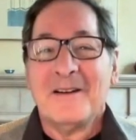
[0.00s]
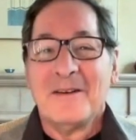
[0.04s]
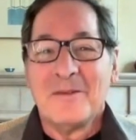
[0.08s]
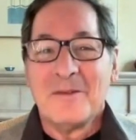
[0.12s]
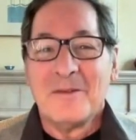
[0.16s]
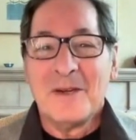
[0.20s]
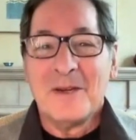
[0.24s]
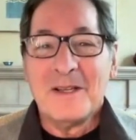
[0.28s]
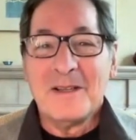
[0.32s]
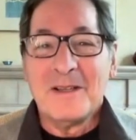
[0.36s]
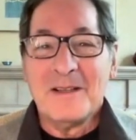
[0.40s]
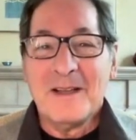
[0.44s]

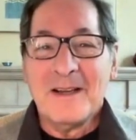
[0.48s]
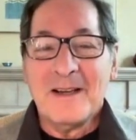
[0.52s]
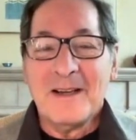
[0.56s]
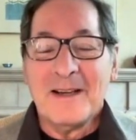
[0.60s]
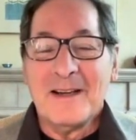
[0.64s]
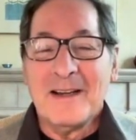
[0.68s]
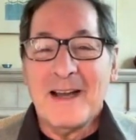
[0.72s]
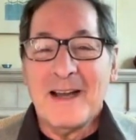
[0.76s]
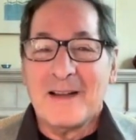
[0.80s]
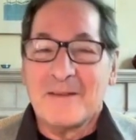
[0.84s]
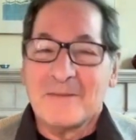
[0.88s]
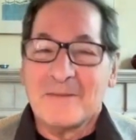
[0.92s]
we,
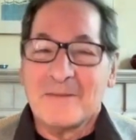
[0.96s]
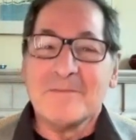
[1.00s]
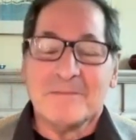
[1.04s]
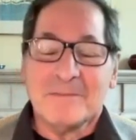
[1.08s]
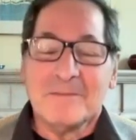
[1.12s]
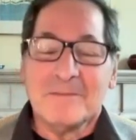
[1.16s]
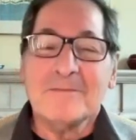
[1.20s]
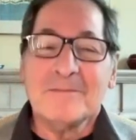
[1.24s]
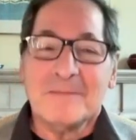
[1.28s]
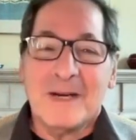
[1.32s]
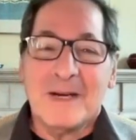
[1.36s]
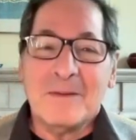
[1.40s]
at
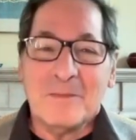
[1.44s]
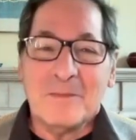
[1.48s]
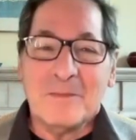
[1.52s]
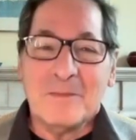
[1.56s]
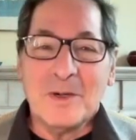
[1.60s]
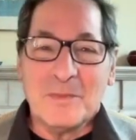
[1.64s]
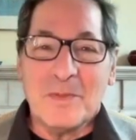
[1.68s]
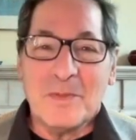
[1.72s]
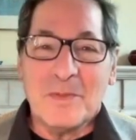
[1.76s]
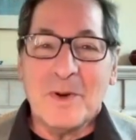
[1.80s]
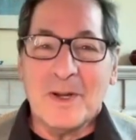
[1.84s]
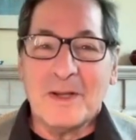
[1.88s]

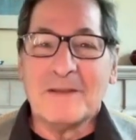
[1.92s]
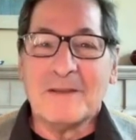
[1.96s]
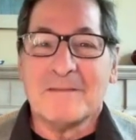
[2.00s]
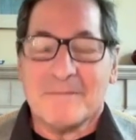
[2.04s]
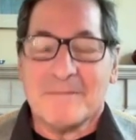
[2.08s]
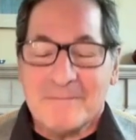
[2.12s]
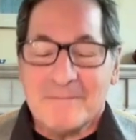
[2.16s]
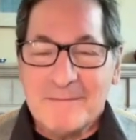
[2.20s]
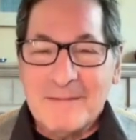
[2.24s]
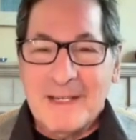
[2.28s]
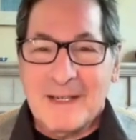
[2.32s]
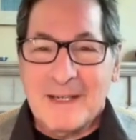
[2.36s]
one point,
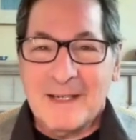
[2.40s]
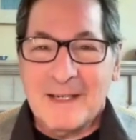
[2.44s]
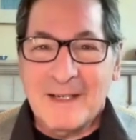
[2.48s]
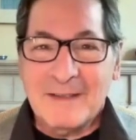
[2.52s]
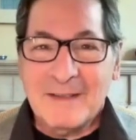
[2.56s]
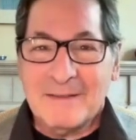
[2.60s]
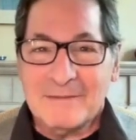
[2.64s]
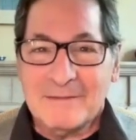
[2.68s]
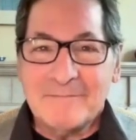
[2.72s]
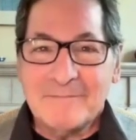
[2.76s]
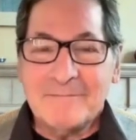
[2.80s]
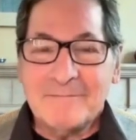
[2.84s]

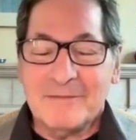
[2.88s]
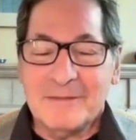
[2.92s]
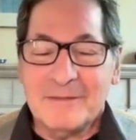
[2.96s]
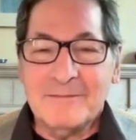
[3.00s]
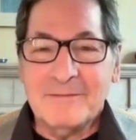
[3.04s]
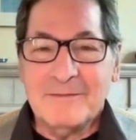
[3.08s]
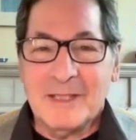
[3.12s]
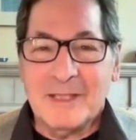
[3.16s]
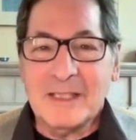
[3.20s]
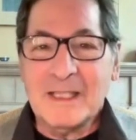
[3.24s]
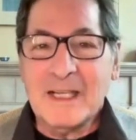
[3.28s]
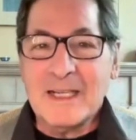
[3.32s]

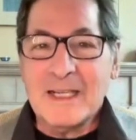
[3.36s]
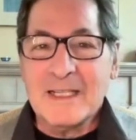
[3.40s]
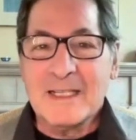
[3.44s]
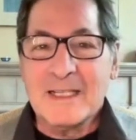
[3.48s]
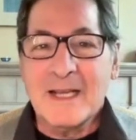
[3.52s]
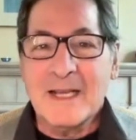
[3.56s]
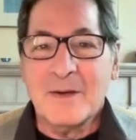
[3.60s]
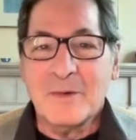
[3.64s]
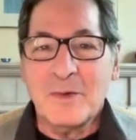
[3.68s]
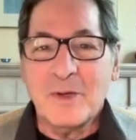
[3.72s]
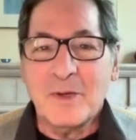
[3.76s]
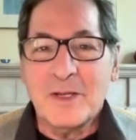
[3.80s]

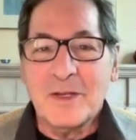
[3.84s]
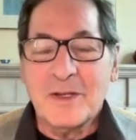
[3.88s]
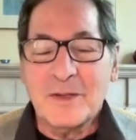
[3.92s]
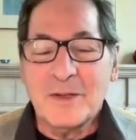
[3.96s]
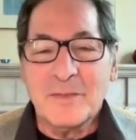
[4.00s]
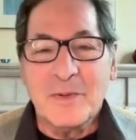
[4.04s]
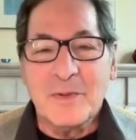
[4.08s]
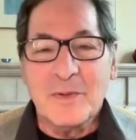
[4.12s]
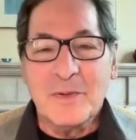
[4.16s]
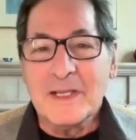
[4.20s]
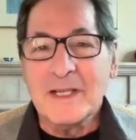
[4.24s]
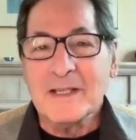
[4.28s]
realized that we
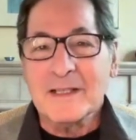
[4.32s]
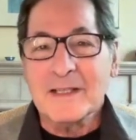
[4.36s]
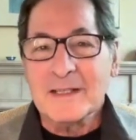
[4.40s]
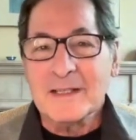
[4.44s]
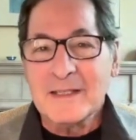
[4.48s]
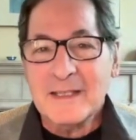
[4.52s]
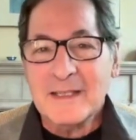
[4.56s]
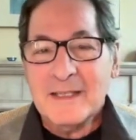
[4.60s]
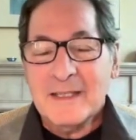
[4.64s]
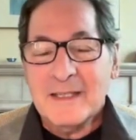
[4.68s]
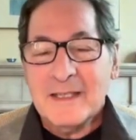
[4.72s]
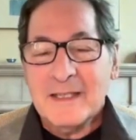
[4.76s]
could
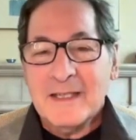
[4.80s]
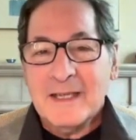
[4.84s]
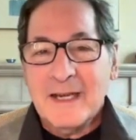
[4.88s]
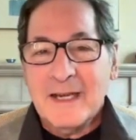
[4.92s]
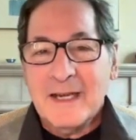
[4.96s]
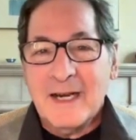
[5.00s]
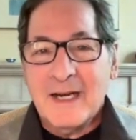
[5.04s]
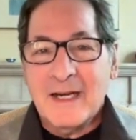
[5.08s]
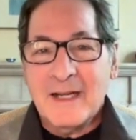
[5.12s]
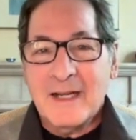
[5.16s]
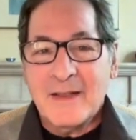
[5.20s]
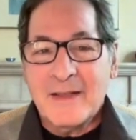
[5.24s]
predict
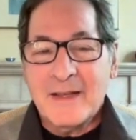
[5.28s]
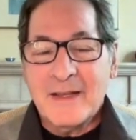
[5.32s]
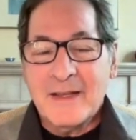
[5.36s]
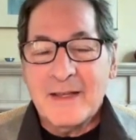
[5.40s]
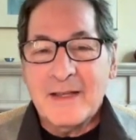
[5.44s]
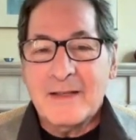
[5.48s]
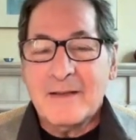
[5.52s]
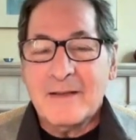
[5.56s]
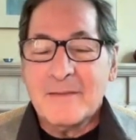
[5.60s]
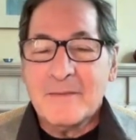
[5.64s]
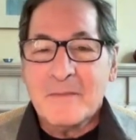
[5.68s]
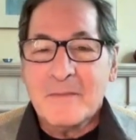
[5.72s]

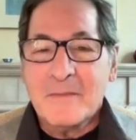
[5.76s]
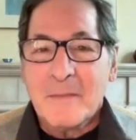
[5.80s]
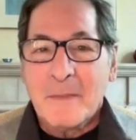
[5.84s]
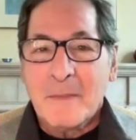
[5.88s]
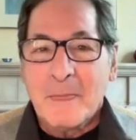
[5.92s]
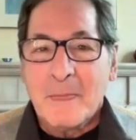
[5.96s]
the